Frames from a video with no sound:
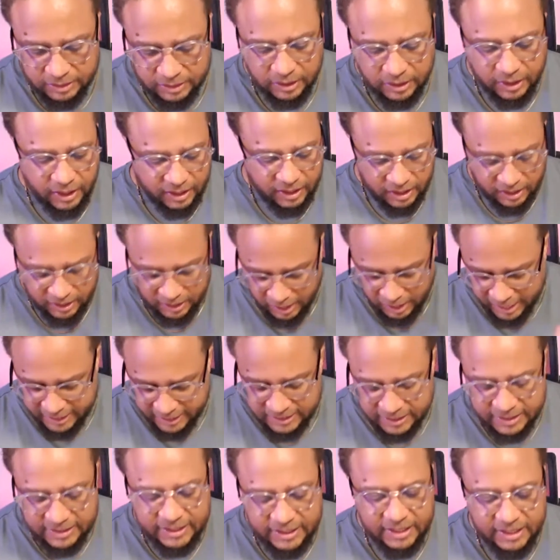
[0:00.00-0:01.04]
And
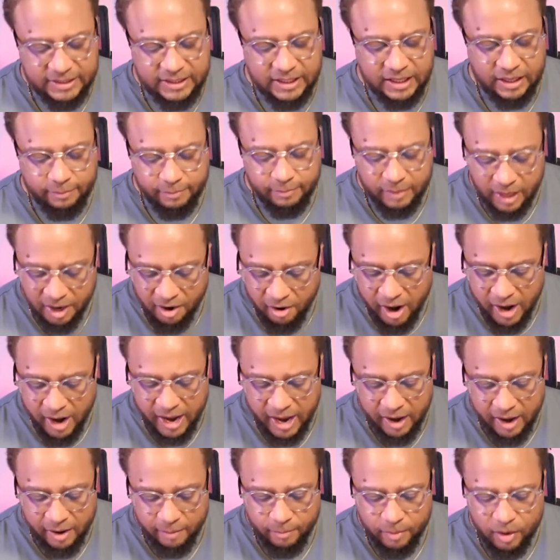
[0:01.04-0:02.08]
Isaac says to him, here I
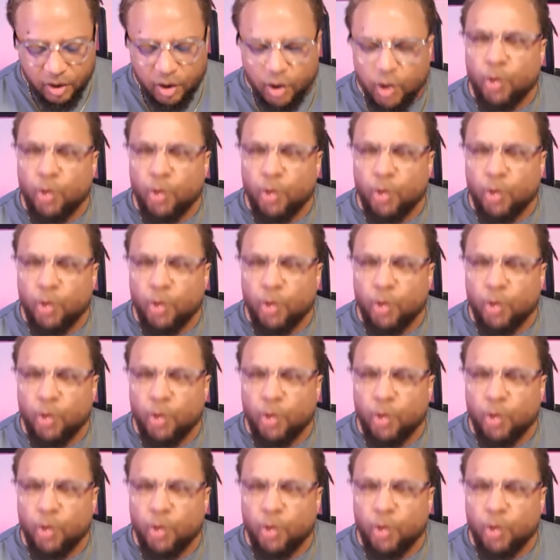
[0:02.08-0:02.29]
am,